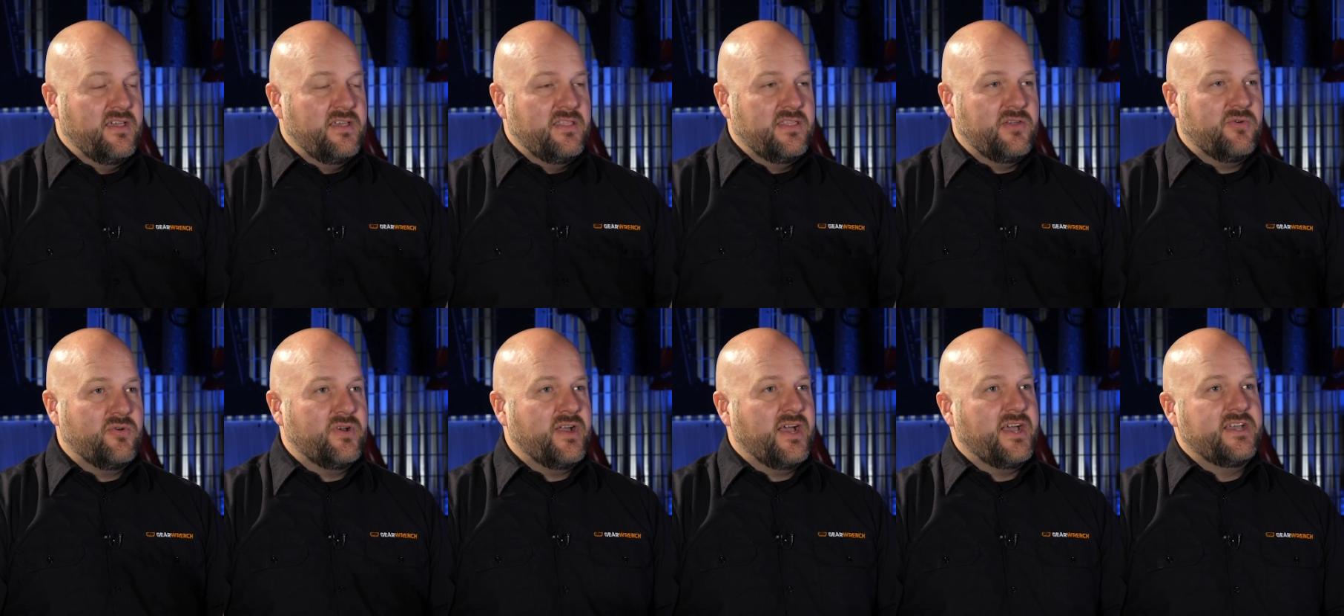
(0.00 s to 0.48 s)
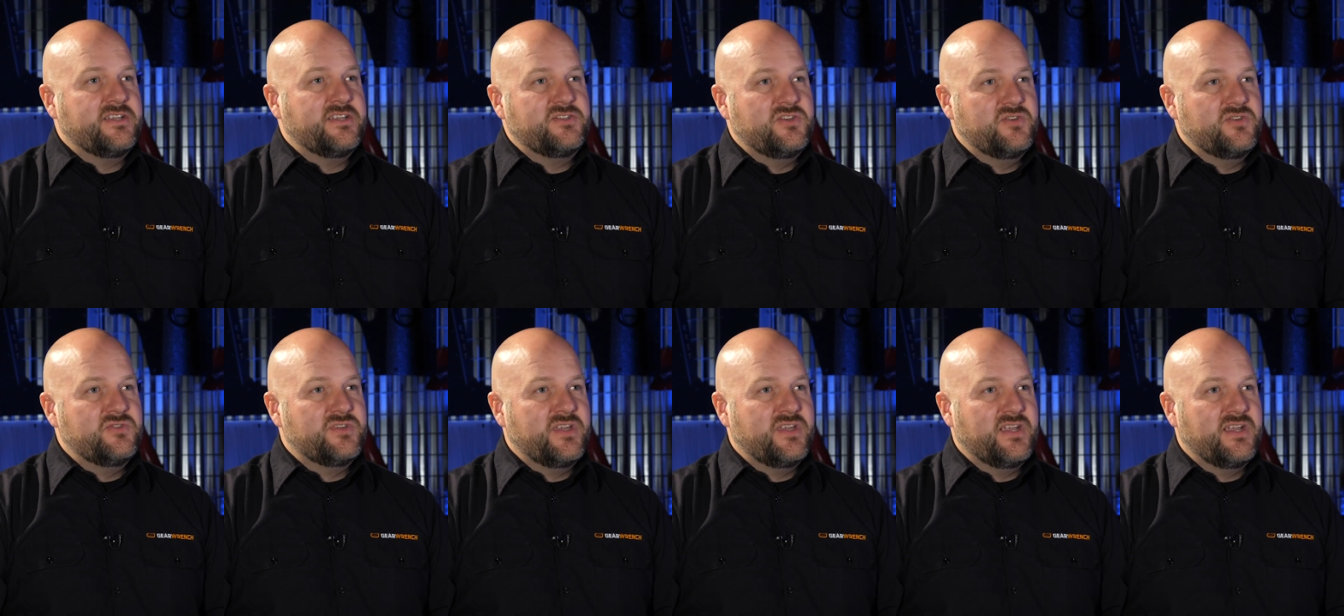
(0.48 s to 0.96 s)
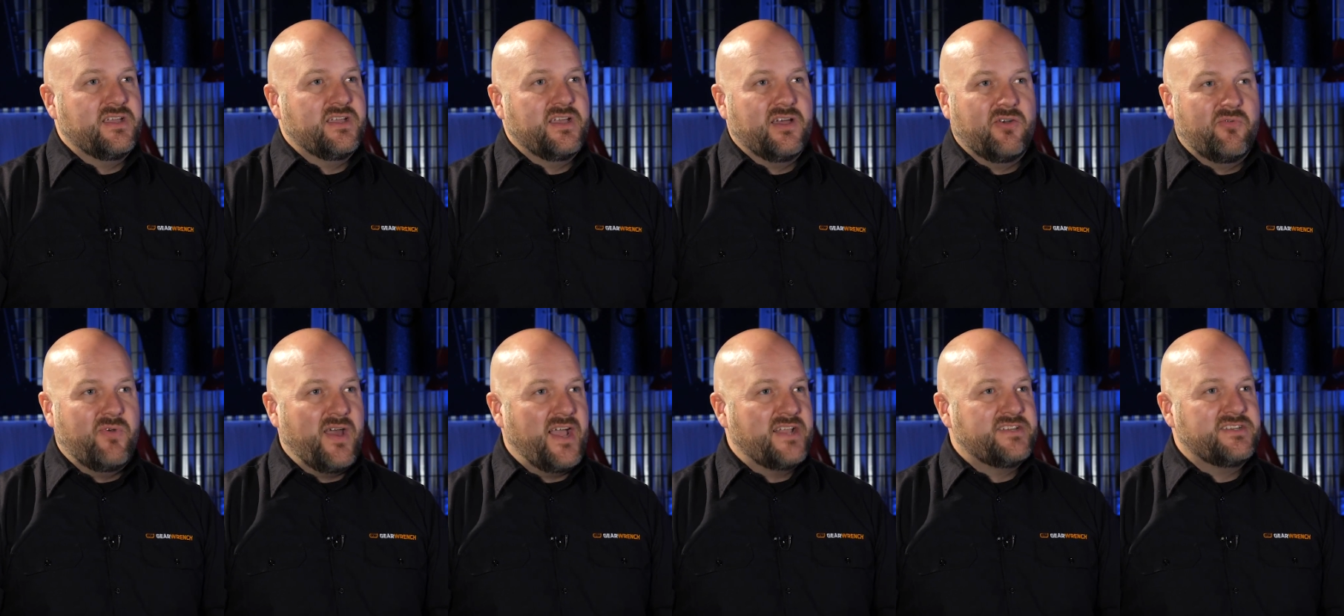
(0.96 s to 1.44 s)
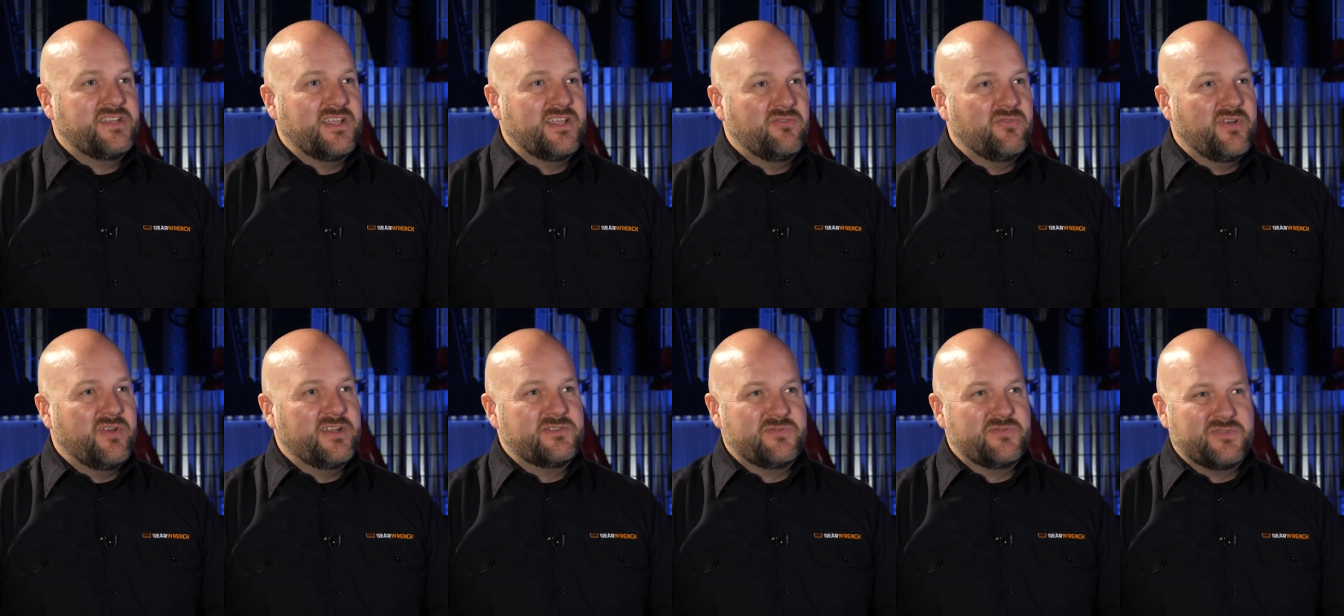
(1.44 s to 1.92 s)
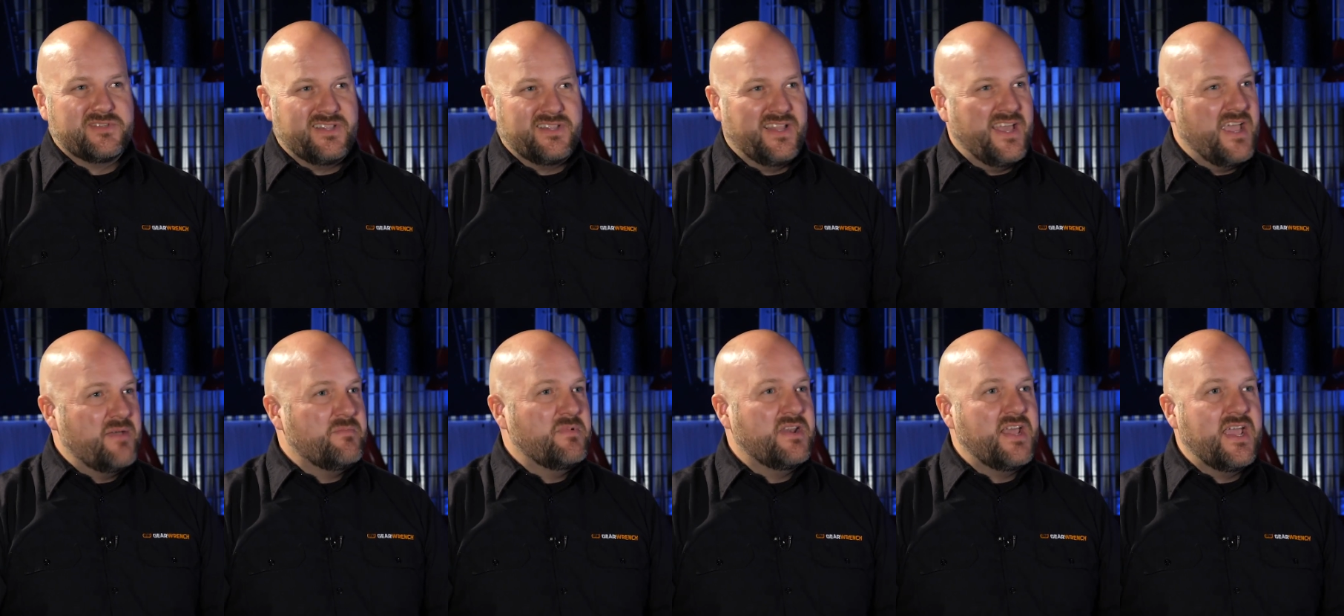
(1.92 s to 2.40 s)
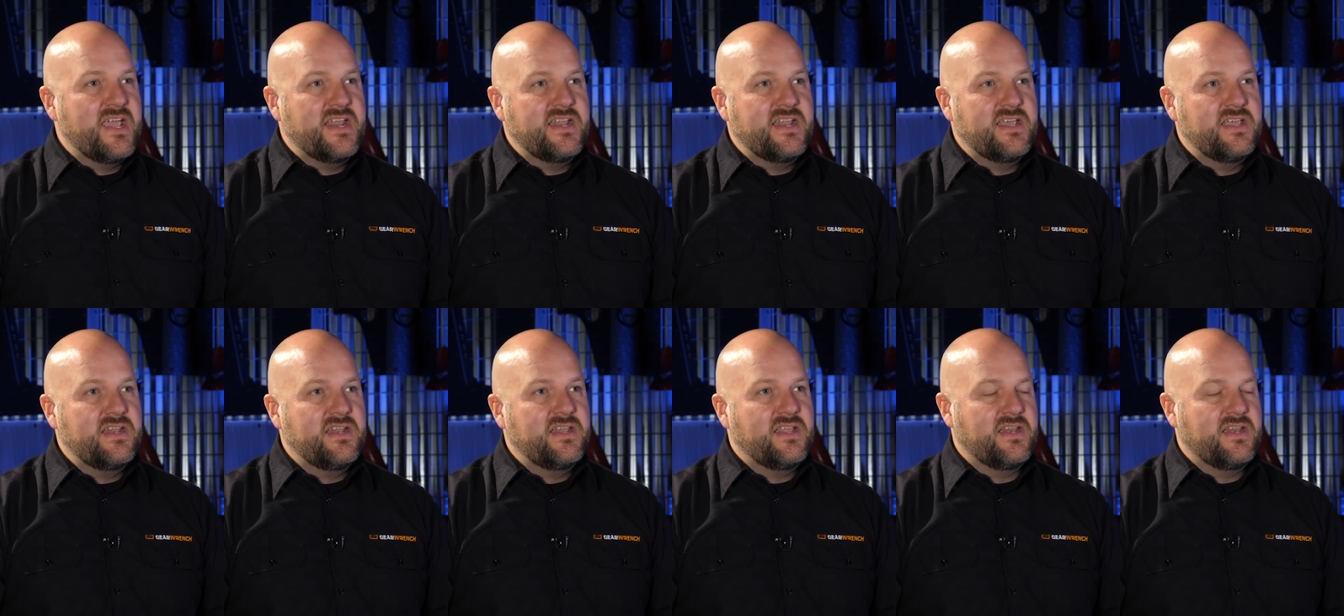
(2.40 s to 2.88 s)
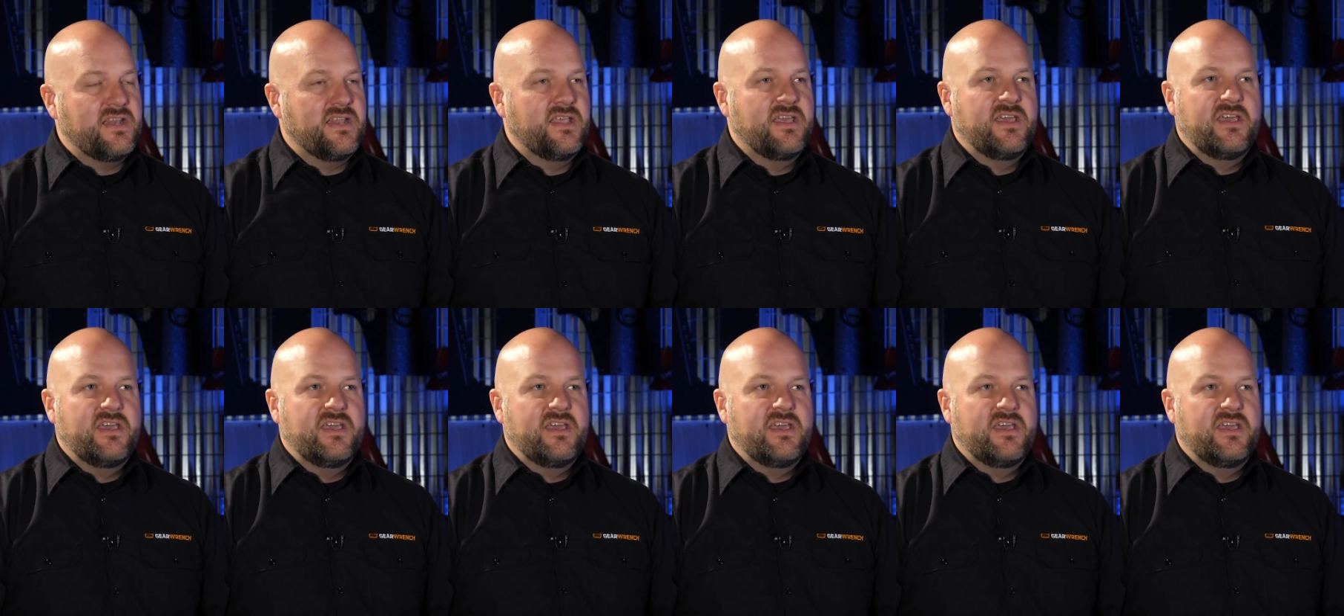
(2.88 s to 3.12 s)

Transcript: There were guys using a ratcheting wrench that was laminated and